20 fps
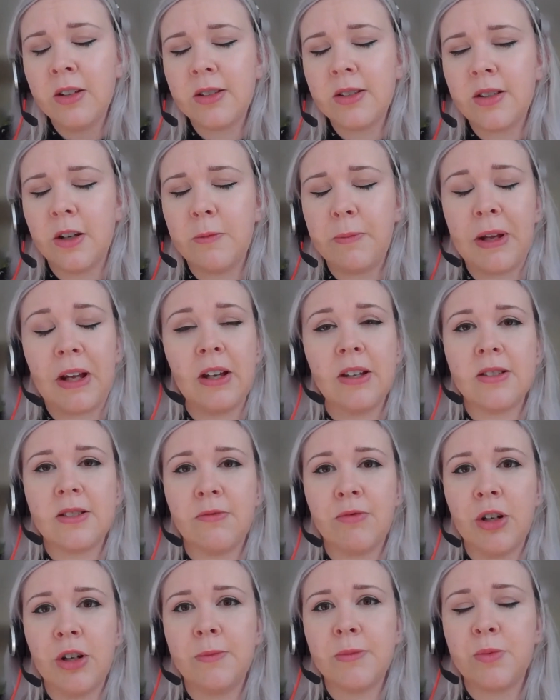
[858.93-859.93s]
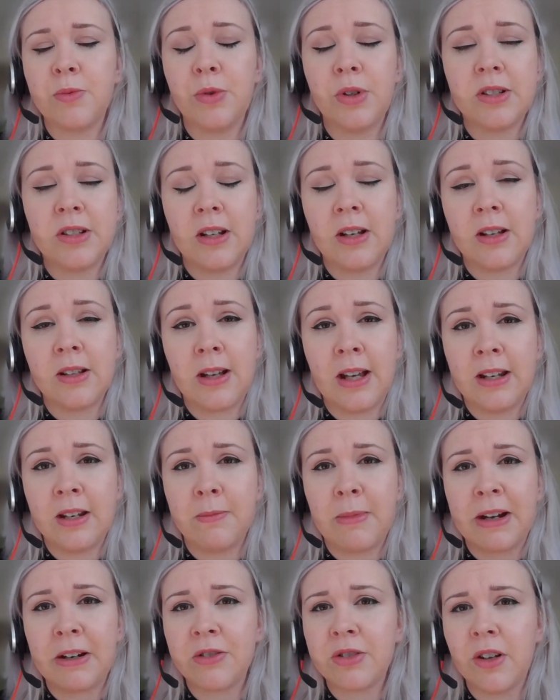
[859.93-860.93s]
So because rooms would in
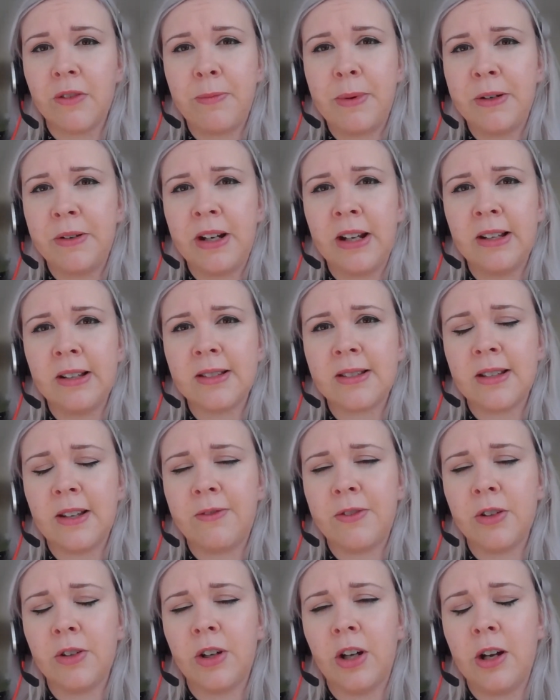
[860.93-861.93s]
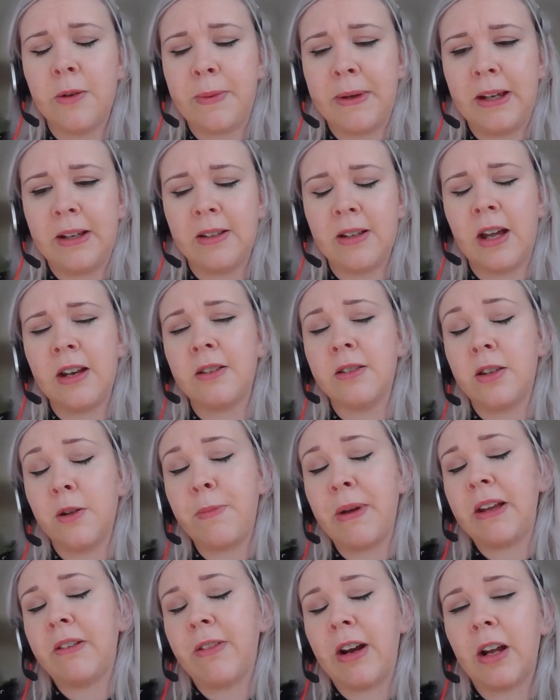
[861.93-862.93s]
the Microsoft buildings, if you're going to be, and
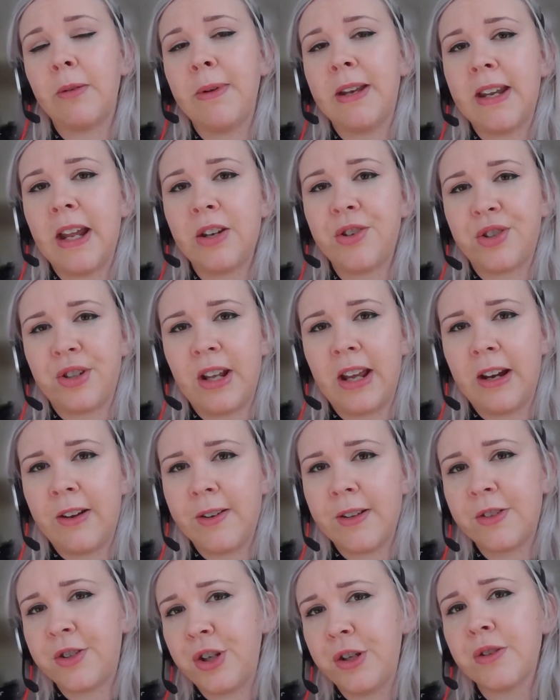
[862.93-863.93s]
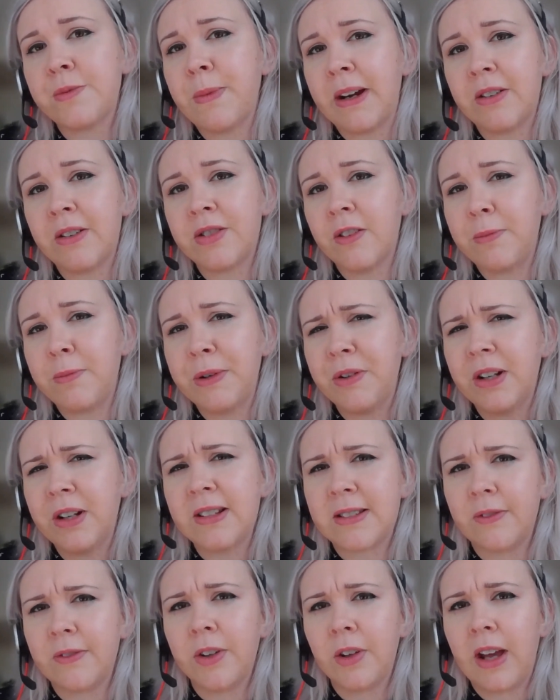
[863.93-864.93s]
the big recommendation here is use Microsoft
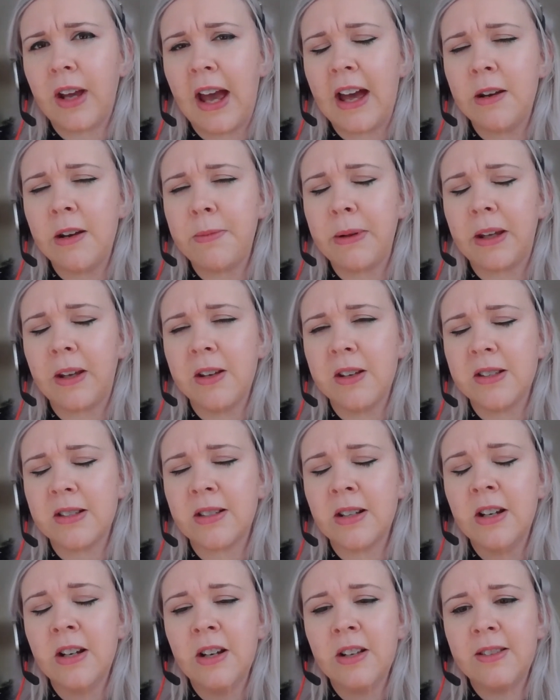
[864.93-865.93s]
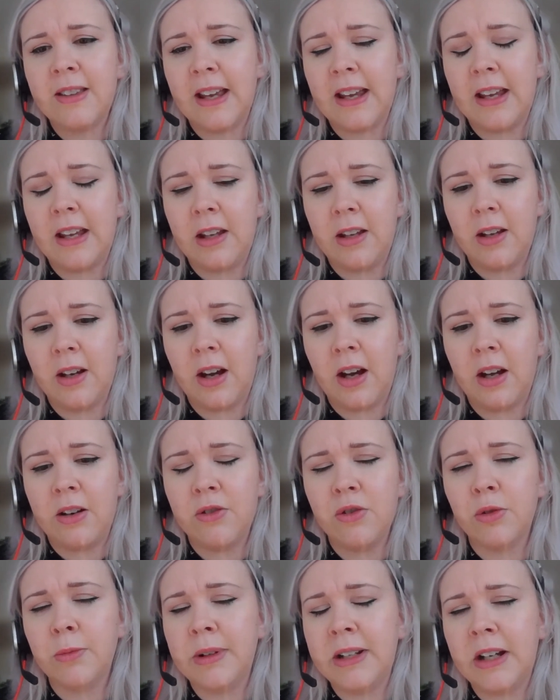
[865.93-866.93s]
buildings if you can, because they
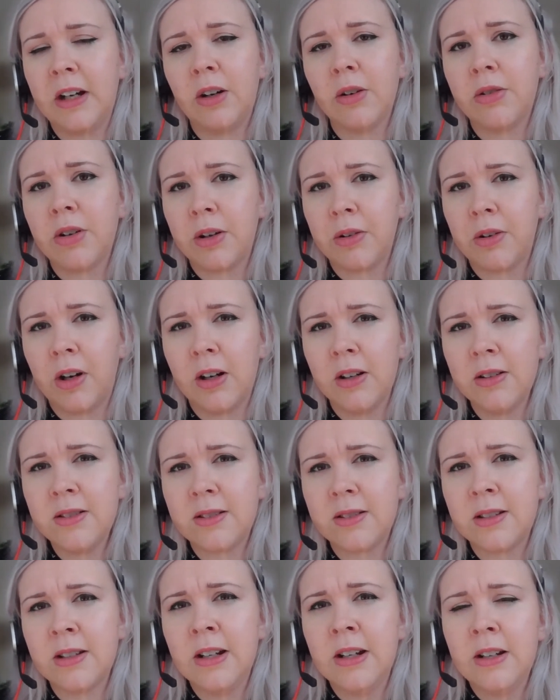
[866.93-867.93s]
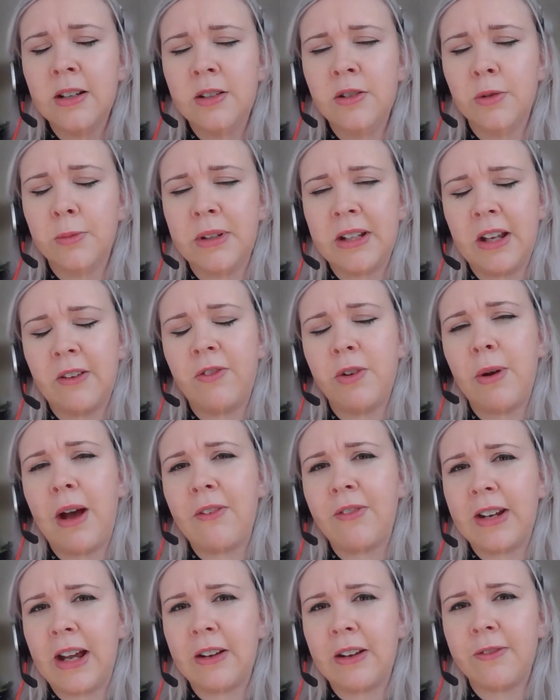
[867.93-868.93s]
normally hold no cost. Normally, if you
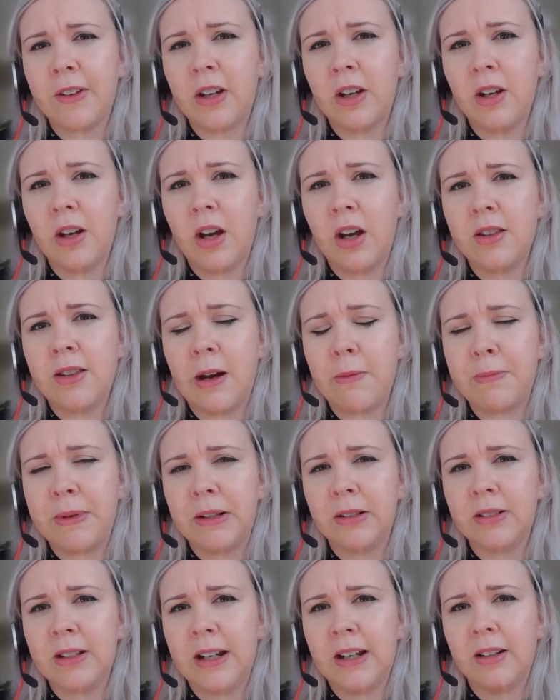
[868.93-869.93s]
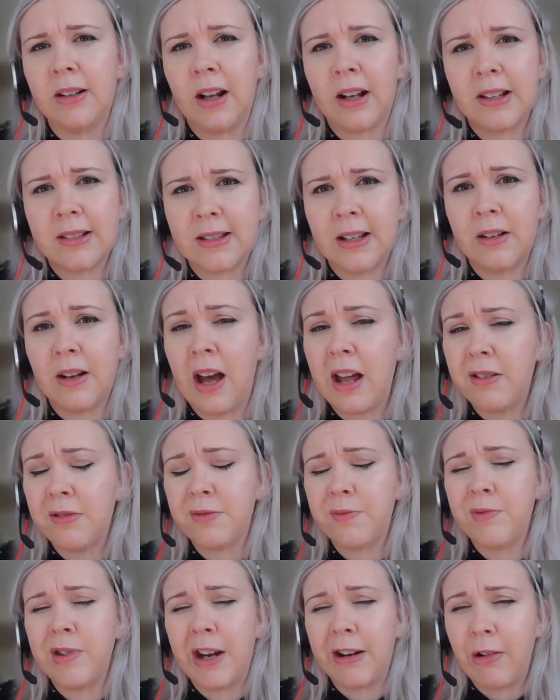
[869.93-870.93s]
have an advocate at that building, like as in,
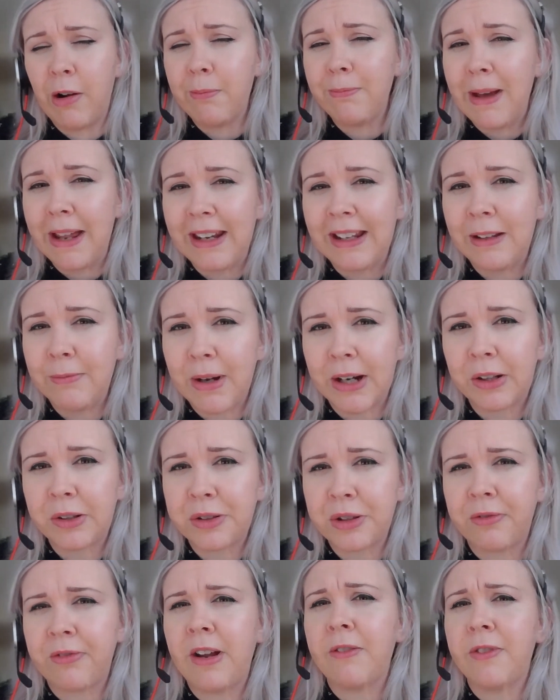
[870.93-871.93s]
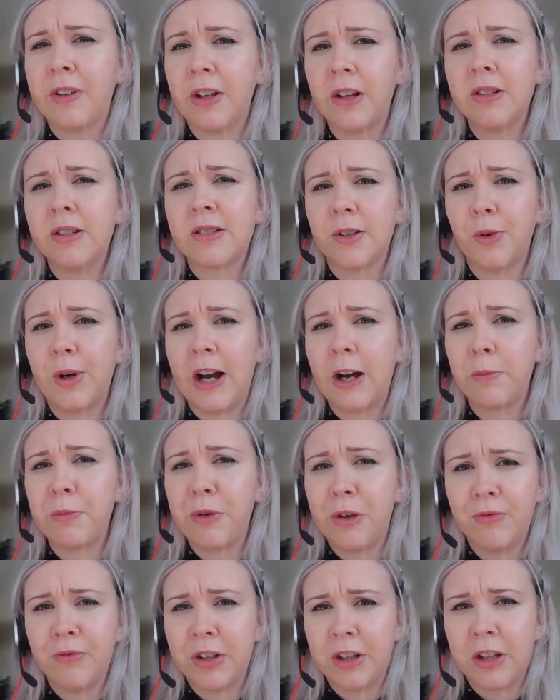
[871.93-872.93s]
and there are many Microsoft advocates that will
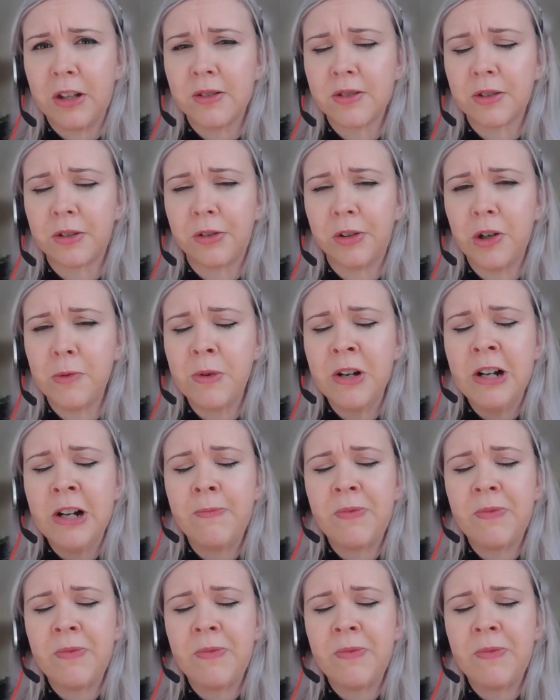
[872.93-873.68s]
help you run a user group.